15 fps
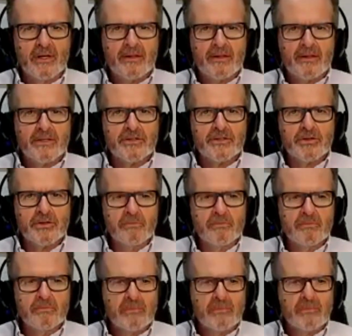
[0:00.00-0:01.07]
the
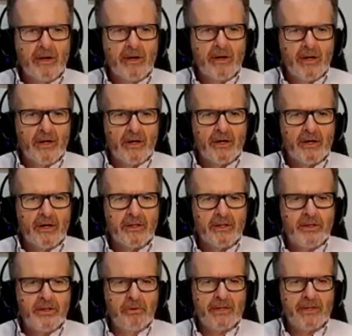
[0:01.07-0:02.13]
Zoom uh,
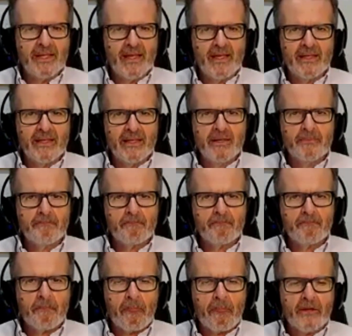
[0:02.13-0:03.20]
Q&A
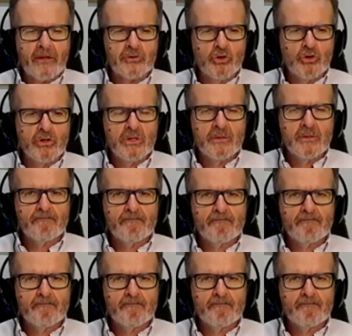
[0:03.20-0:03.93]
tool.